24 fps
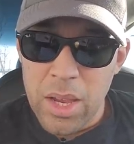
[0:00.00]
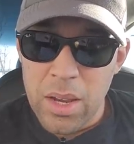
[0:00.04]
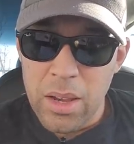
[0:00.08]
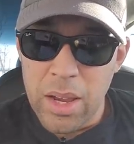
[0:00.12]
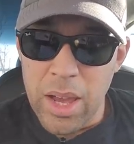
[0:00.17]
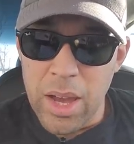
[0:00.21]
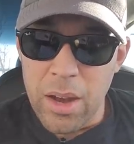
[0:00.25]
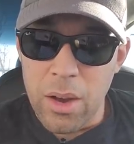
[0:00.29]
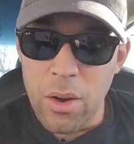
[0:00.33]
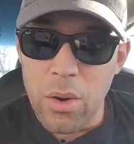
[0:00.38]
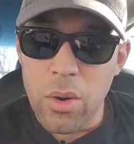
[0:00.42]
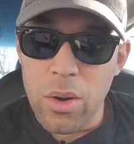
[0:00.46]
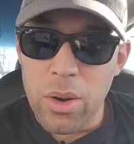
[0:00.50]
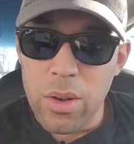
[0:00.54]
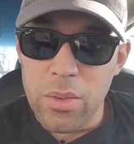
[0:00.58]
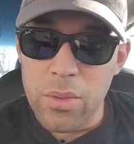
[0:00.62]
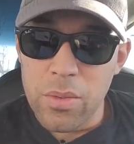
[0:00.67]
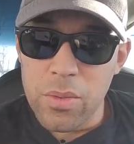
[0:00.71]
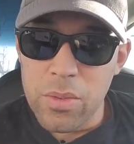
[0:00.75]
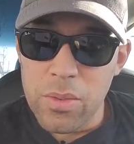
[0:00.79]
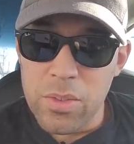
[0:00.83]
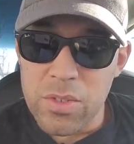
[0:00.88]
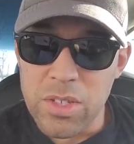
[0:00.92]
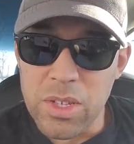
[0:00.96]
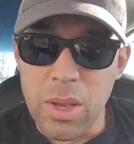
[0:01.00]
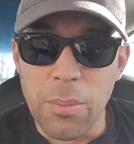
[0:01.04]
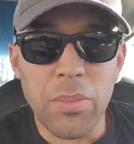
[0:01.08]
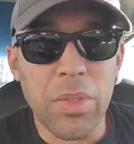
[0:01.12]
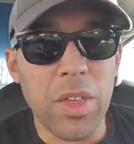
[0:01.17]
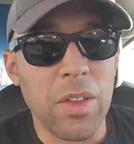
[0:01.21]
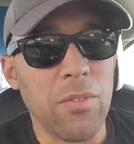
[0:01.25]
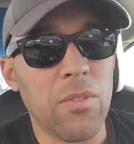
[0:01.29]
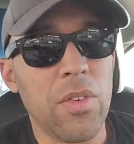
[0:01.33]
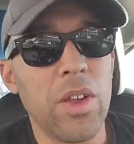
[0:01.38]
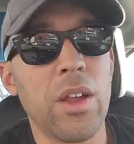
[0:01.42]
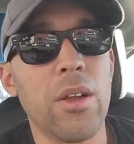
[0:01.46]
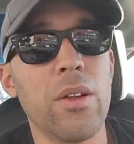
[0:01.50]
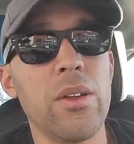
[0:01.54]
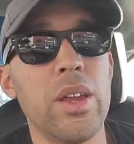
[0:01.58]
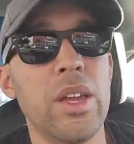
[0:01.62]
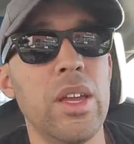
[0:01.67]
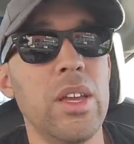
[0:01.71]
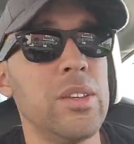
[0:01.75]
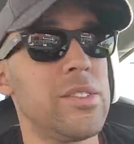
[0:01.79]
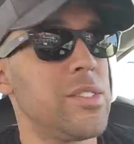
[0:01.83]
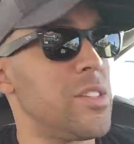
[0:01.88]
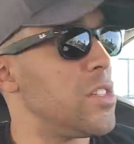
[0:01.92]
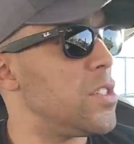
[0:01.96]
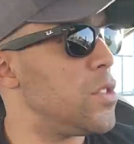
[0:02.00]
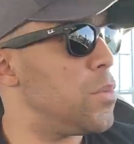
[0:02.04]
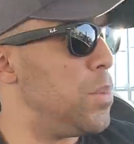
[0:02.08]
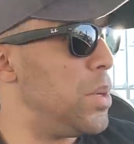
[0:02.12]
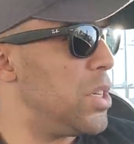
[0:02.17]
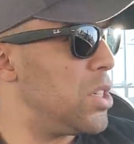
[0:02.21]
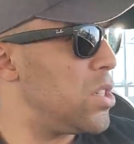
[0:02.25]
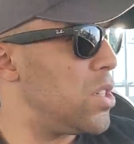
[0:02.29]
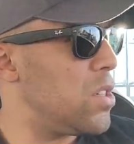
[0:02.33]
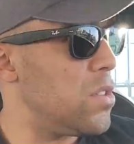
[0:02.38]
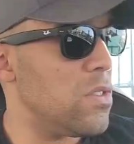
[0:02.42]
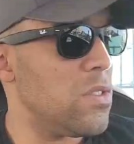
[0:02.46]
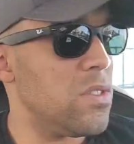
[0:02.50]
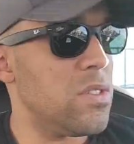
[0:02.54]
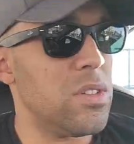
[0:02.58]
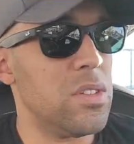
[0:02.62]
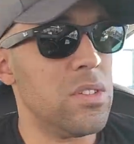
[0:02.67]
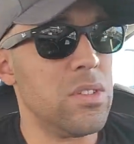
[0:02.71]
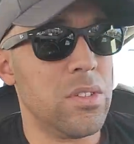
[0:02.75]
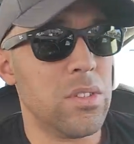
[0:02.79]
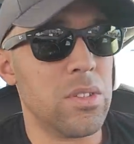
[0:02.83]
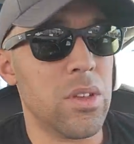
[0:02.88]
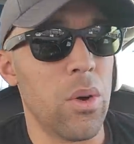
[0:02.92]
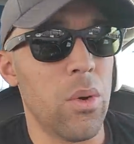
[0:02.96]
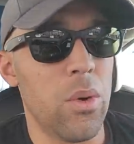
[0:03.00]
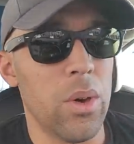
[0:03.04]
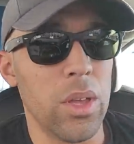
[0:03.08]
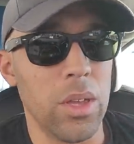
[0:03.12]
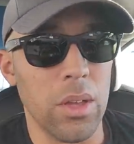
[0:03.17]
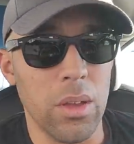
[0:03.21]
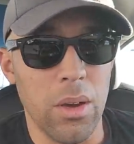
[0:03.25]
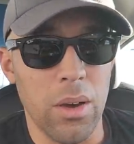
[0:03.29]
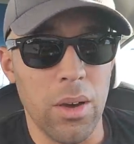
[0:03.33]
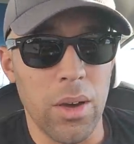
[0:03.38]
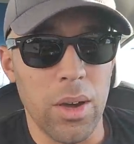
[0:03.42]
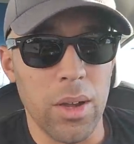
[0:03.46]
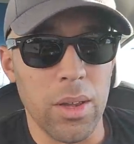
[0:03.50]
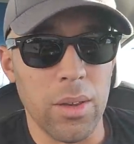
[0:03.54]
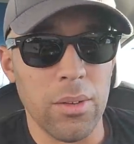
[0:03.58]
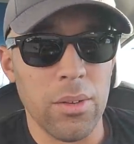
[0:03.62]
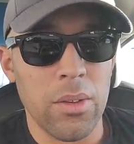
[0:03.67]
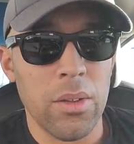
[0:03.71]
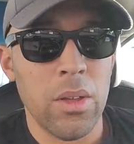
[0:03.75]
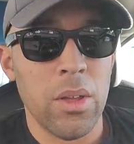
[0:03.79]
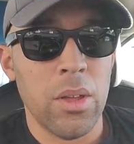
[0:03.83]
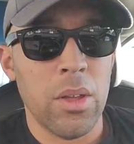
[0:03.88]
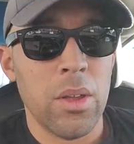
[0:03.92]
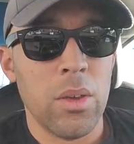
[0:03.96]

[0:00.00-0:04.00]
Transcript: Now, something very suspicious is going on